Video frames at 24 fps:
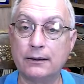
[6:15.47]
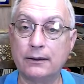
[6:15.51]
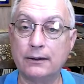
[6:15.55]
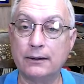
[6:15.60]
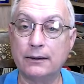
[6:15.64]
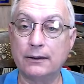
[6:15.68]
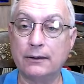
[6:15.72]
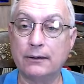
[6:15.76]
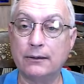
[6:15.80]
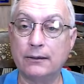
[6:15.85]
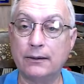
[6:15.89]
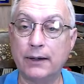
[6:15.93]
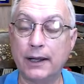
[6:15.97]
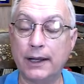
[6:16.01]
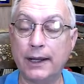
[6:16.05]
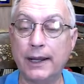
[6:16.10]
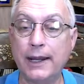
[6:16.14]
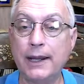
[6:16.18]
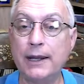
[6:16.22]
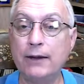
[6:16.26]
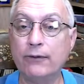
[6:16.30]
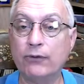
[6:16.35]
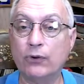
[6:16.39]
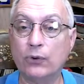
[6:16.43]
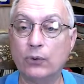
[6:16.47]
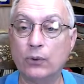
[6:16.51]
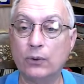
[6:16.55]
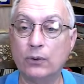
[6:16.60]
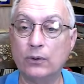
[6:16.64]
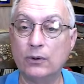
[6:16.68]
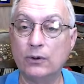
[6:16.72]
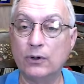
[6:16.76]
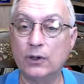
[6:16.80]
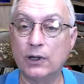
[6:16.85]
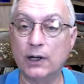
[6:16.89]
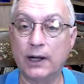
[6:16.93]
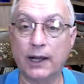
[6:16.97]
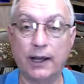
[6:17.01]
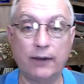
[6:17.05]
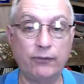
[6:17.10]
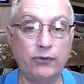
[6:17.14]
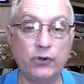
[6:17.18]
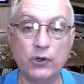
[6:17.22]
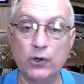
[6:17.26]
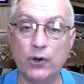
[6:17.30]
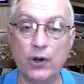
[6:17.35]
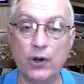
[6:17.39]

and evil if you don't.